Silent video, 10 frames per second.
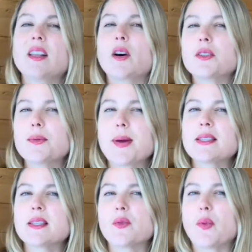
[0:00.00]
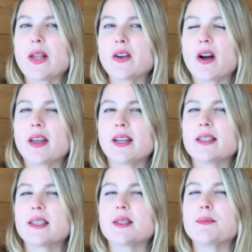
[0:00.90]
It all depends on when your
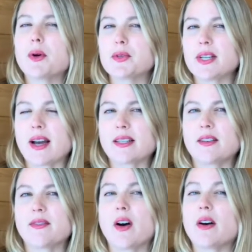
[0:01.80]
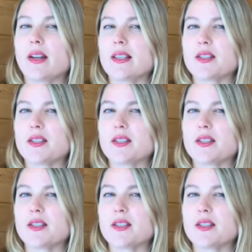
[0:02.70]
audience is most active on